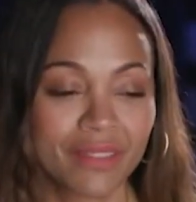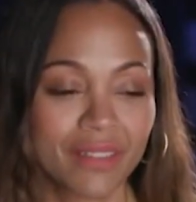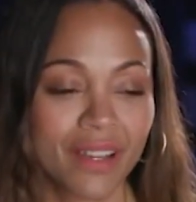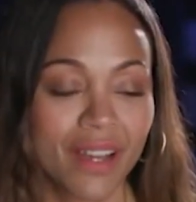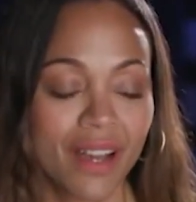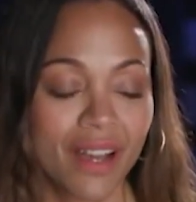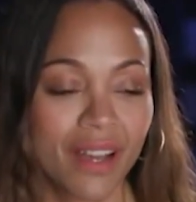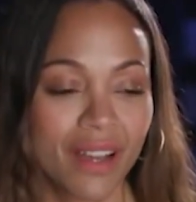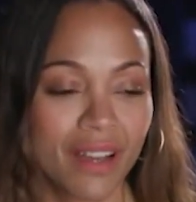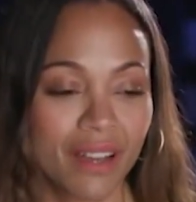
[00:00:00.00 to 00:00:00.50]

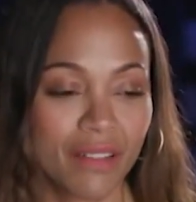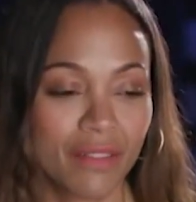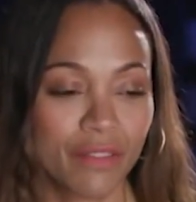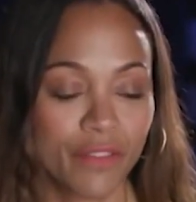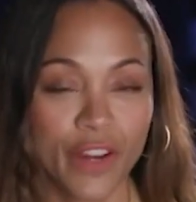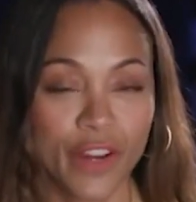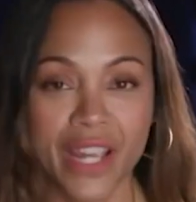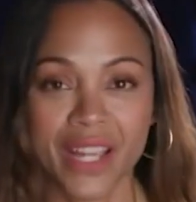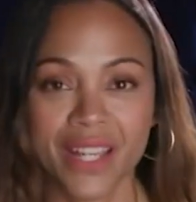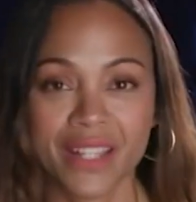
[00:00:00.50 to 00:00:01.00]
uh,
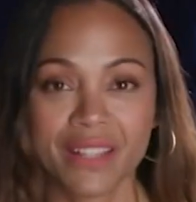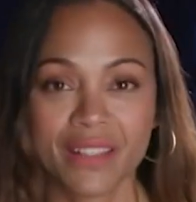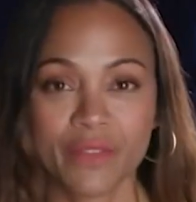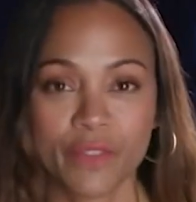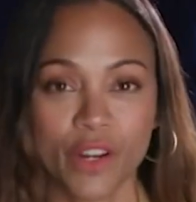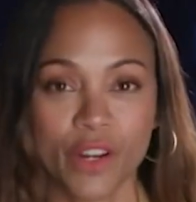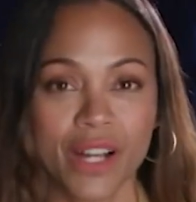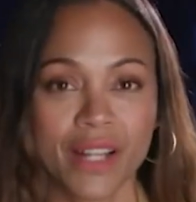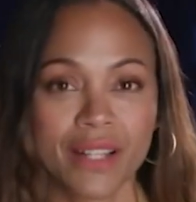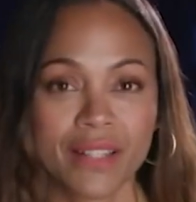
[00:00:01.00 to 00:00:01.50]
phrase
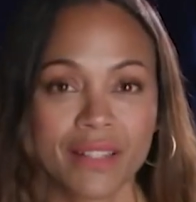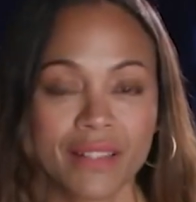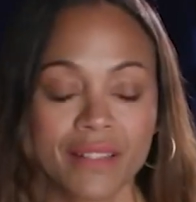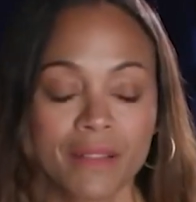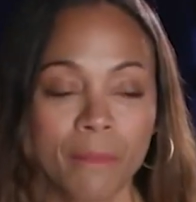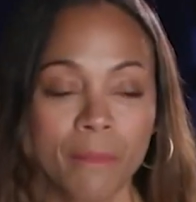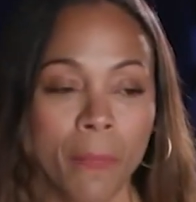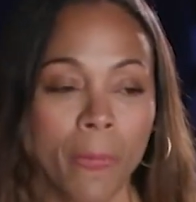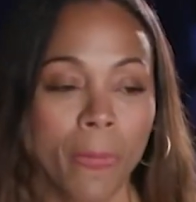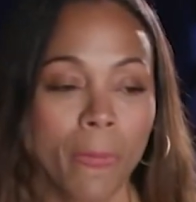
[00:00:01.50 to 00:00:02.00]
for us,
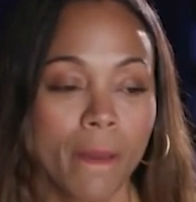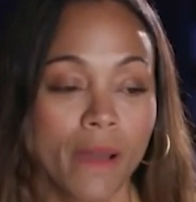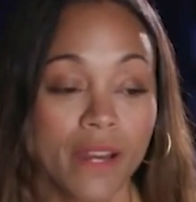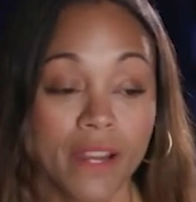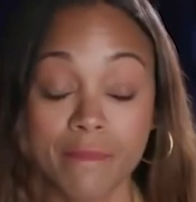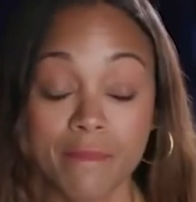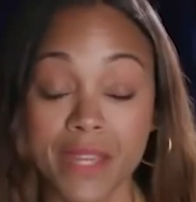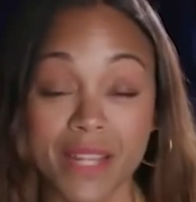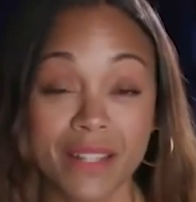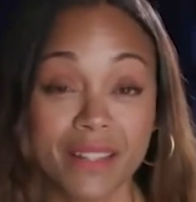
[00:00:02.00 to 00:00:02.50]
and
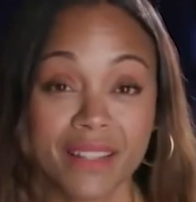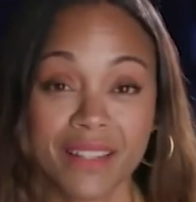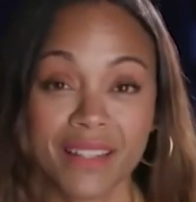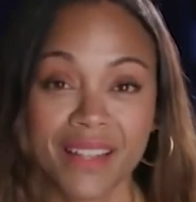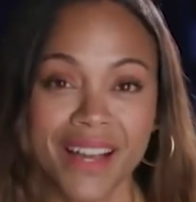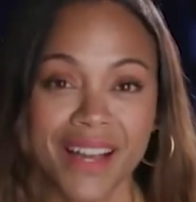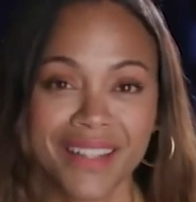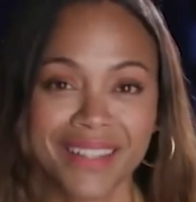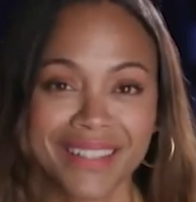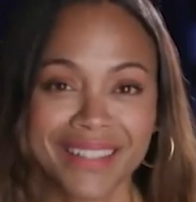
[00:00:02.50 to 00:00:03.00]
it means a
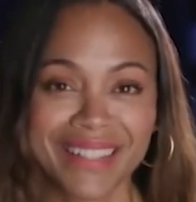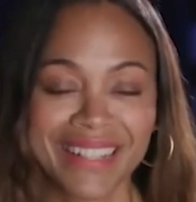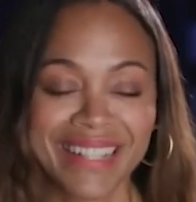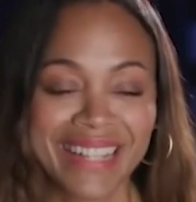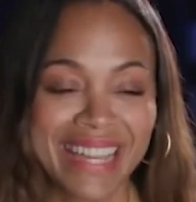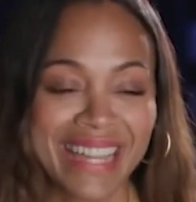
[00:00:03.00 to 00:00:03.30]
lot.